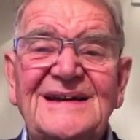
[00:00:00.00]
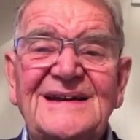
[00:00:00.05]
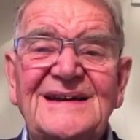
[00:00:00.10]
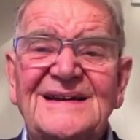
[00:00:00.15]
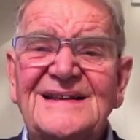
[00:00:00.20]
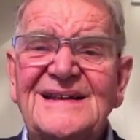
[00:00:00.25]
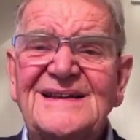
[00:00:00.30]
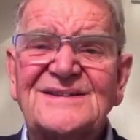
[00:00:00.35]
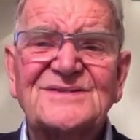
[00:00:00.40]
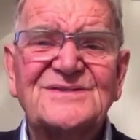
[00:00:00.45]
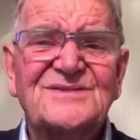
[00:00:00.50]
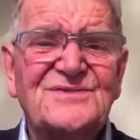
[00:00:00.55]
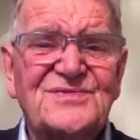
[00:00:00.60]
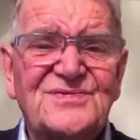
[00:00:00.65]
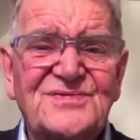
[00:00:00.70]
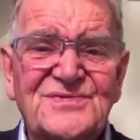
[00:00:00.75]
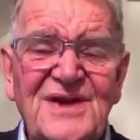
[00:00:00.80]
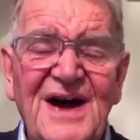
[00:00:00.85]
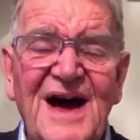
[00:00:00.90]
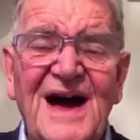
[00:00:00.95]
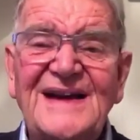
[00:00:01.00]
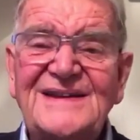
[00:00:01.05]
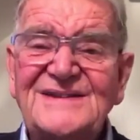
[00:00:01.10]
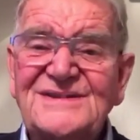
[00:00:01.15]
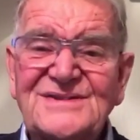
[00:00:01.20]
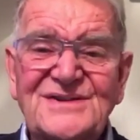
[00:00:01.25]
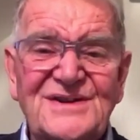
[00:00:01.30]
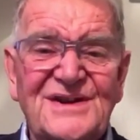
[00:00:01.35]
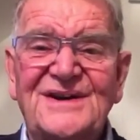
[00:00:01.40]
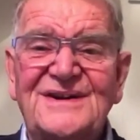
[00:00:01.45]
let's cry to
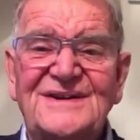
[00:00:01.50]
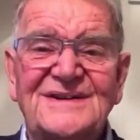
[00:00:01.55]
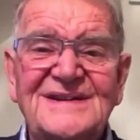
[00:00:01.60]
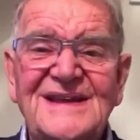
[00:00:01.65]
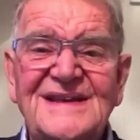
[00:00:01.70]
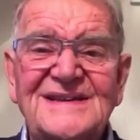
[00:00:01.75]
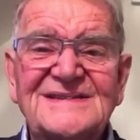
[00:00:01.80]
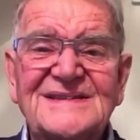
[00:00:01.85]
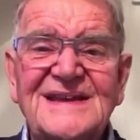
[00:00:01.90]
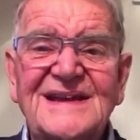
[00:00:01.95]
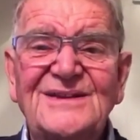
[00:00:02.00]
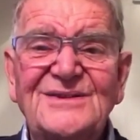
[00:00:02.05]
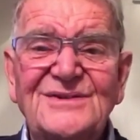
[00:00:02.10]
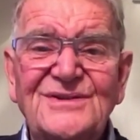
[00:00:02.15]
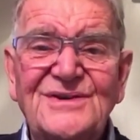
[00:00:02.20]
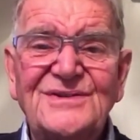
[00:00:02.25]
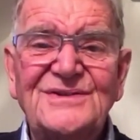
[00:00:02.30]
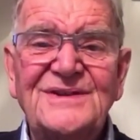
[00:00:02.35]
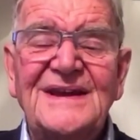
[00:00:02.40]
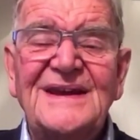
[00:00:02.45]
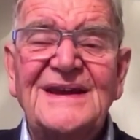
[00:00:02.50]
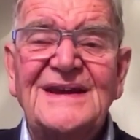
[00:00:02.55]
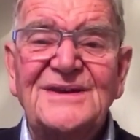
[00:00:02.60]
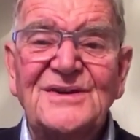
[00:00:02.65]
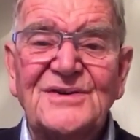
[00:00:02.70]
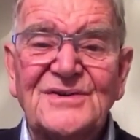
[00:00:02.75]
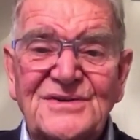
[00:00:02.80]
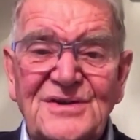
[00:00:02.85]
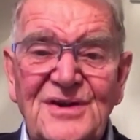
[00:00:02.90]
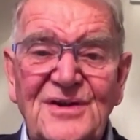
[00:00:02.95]
God. Let's say, Lord,
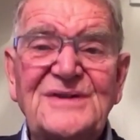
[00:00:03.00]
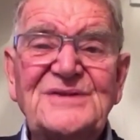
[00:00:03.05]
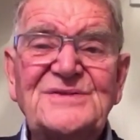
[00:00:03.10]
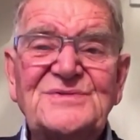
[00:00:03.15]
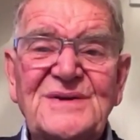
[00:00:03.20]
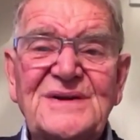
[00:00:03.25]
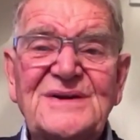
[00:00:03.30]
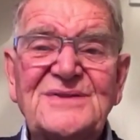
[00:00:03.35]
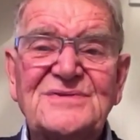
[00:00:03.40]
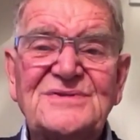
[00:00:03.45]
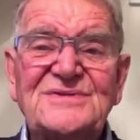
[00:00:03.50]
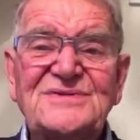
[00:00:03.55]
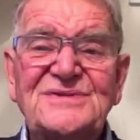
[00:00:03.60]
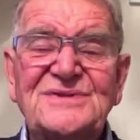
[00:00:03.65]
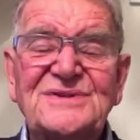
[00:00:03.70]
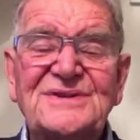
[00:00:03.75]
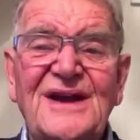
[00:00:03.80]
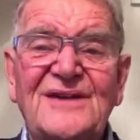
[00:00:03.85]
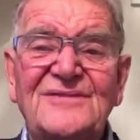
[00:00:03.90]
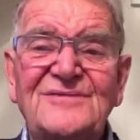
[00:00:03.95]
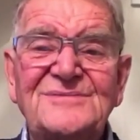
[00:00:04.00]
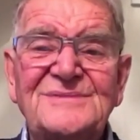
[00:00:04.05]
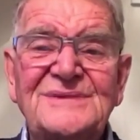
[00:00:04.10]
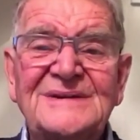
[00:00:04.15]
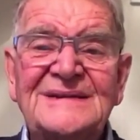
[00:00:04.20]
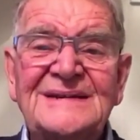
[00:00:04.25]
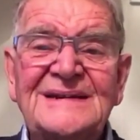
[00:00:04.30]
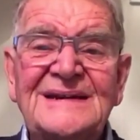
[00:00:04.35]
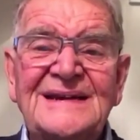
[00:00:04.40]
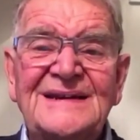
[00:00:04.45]
you're going to increase your
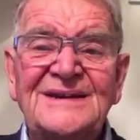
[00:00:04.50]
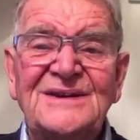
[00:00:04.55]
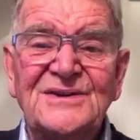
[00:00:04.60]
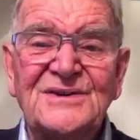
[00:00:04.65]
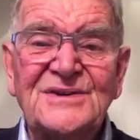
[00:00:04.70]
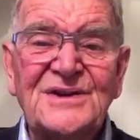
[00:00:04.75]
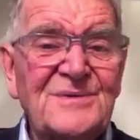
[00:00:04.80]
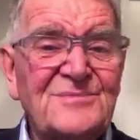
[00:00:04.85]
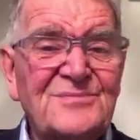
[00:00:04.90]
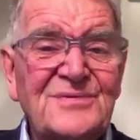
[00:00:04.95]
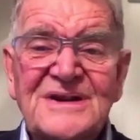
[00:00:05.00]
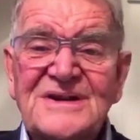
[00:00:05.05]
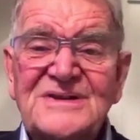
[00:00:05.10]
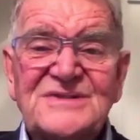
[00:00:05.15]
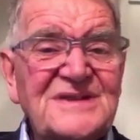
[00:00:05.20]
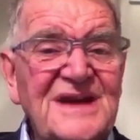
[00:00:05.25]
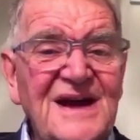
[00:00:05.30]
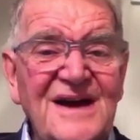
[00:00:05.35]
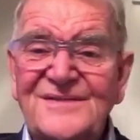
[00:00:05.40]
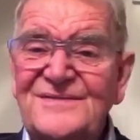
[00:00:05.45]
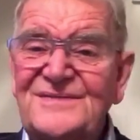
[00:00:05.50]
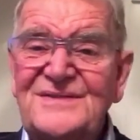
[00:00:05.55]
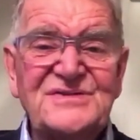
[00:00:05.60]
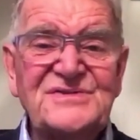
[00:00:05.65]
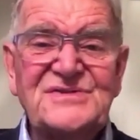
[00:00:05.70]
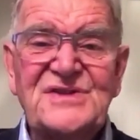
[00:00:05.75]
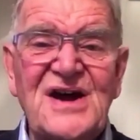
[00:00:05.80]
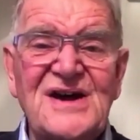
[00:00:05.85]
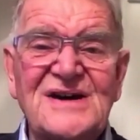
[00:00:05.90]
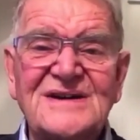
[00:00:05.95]
government. You're going to bring us out of this
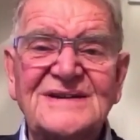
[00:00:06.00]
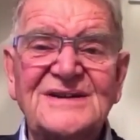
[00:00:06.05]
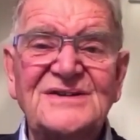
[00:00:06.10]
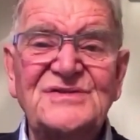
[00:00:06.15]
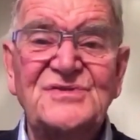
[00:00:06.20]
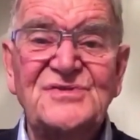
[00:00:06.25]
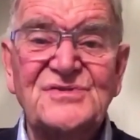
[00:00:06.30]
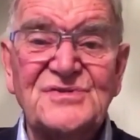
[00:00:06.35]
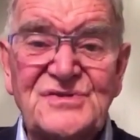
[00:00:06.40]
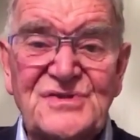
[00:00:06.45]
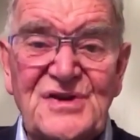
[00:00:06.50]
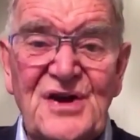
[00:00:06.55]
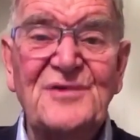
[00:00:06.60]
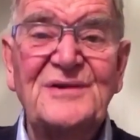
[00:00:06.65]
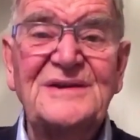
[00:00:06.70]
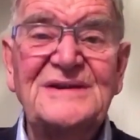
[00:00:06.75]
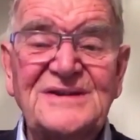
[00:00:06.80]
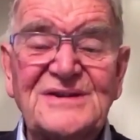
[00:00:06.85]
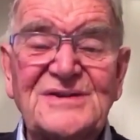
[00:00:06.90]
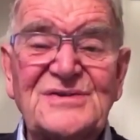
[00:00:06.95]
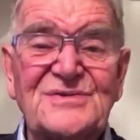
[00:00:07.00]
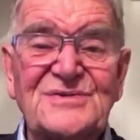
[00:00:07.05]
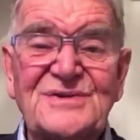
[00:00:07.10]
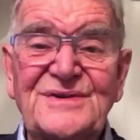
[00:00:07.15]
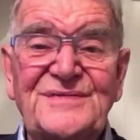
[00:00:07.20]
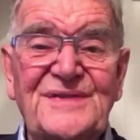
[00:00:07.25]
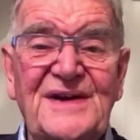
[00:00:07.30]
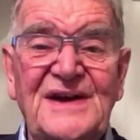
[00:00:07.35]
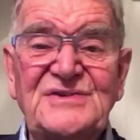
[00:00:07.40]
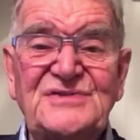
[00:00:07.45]
darkness. You're going to
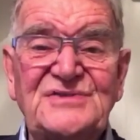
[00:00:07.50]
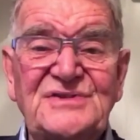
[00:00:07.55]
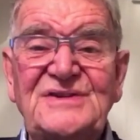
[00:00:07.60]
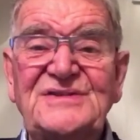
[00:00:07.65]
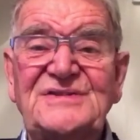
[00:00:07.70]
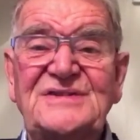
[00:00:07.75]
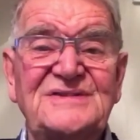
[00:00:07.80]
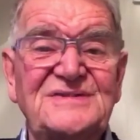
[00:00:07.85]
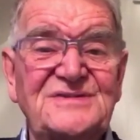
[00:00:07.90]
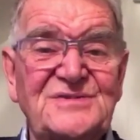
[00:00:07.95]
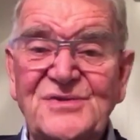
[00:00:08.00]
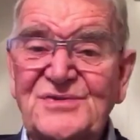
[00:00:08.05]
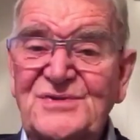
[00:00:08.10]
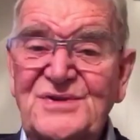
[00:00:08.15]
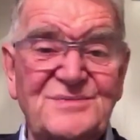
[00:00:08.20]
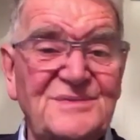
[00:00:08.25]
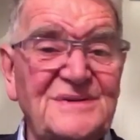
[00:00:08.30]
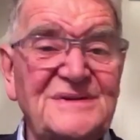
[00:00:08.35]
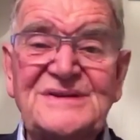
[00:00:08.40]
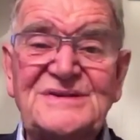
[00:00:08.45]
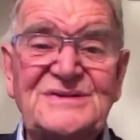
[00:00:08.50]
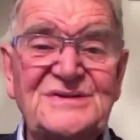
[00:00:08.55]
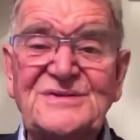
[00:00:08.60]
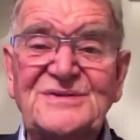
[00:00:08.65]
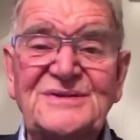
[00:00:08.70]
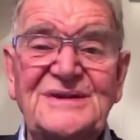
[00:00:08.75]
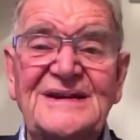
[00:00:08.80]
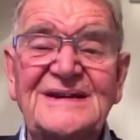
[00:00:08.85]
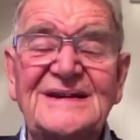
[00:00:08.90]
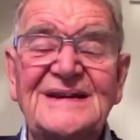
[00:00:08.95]
glorify Jesus. You're committed to
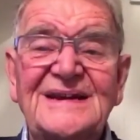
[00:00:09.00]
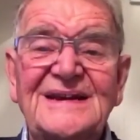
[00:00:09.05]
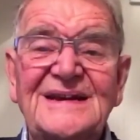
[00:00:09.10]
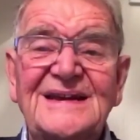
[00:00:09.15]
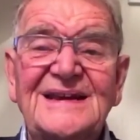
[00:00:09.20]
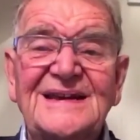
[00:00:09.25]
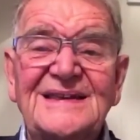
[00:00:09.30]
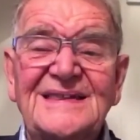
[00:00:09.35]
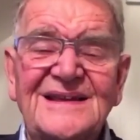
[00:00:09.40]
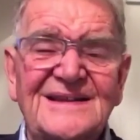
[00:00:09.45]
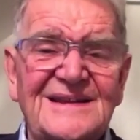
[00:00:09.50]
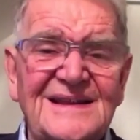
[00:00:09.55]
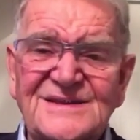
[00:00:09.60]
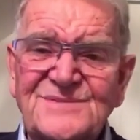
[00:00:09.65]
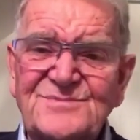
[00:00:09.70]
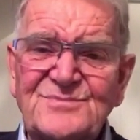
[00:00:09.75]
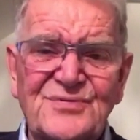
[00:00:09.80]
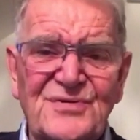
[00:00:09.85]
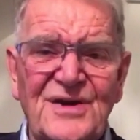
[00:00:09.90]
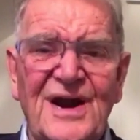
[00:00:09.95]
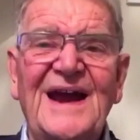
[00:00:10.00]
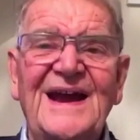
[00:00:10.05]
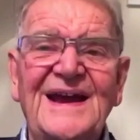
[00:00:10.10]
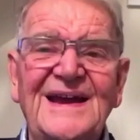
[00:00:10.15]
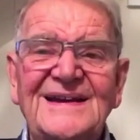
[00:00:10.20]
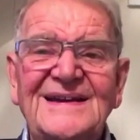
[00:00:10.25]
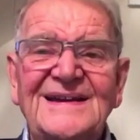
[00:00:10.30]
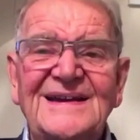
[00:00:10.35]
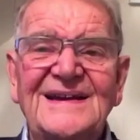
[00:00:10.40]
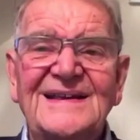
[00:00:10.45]
it. Now let's
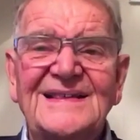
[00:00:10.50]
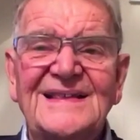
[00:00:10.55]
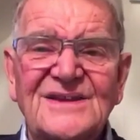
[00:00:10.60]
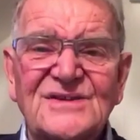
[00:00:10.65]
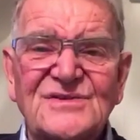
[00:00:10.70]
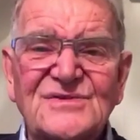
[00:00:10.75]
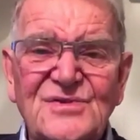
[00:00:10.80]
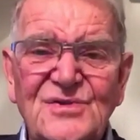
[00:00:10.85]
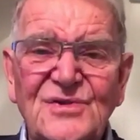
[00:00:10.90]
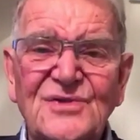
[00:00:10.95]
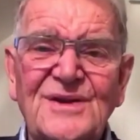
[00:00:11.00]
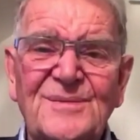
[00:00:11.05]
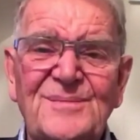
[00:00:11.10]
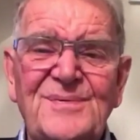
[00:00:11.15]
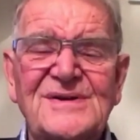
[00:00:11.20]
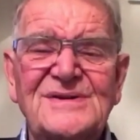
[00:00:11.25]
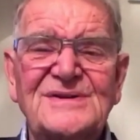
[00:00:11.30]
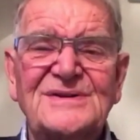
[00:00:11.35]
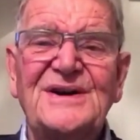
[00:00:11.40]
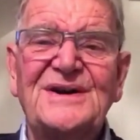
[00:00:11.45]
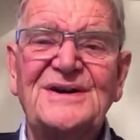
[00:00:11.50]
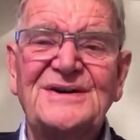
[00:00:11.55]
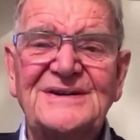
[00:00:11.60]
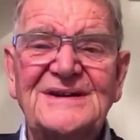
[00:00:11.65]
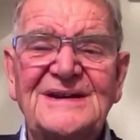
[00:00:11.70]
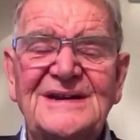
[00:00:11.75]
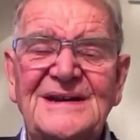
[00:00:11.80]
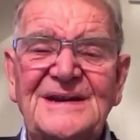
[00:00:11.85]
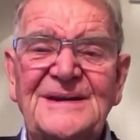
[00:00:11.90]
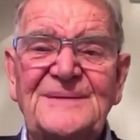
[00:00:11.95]
pray. Let's call upon God.
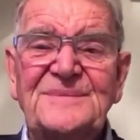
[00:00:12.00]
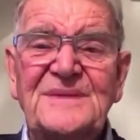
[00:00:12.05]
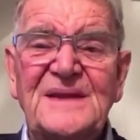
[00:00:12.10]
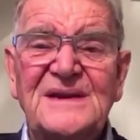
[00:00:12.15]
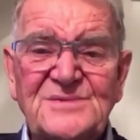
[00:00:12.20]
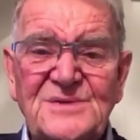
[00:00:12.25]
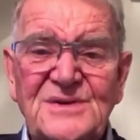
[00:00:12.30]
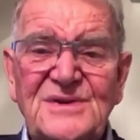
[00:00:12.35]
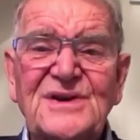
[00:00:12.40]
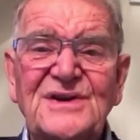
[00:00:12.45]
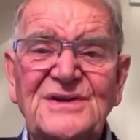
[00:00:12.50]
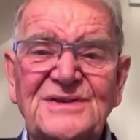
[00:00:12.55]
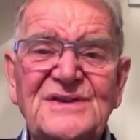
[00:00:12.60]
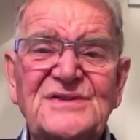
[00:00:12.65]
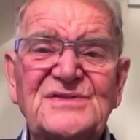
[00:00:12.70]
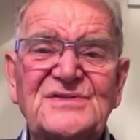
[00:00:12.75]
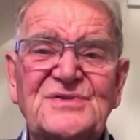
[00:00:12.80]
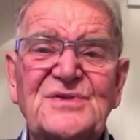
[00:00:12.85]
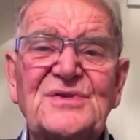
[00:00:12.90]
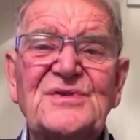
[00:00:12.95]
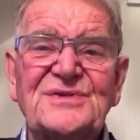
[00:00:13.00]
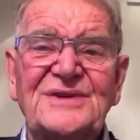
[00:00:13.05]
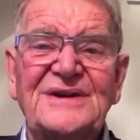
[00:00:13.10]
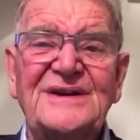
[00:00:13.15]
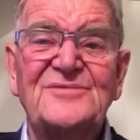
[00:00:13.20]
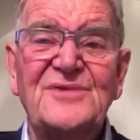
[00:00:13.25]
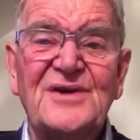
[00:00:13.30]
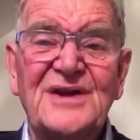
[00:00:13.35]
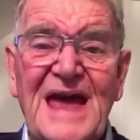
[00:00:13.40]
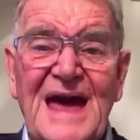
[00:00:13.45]
As we look at this story
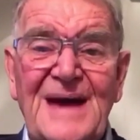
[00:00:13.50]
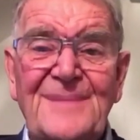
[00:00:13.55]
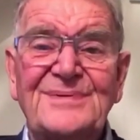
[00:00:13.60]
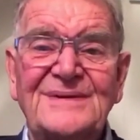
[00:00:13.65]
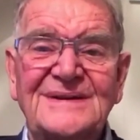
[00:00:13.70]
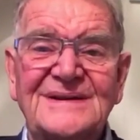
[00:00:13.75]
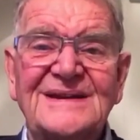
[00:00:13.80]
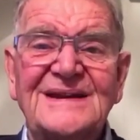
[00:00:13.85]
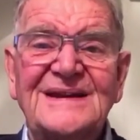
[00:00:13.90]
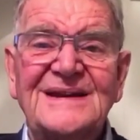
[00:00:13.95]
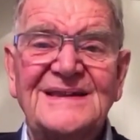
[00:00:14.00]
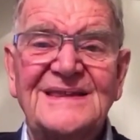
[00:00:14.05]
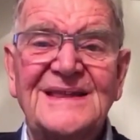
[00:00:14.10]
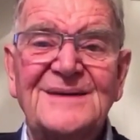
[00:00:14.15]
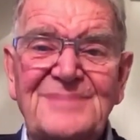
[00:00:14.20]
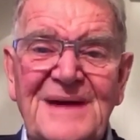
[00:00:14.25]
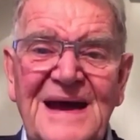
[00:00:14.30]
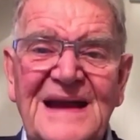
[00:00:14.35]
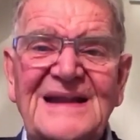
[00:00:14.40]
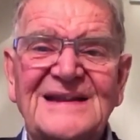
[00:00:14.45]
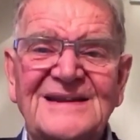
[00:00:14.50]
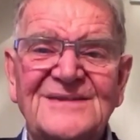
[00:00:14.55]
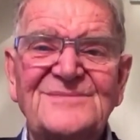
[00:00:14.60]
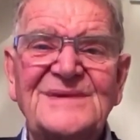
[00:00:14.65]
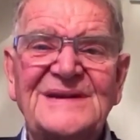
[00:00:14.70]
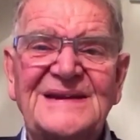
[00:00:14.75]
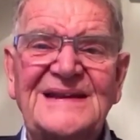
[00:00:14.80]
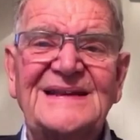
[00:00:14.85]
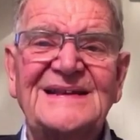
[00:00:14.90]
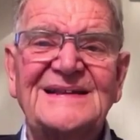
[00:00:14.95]
of what happened, the Battle of
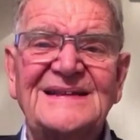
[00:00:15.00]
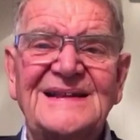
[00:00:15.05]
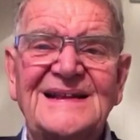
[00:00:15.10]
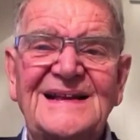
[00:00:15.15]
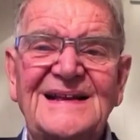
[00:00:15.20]
Midian,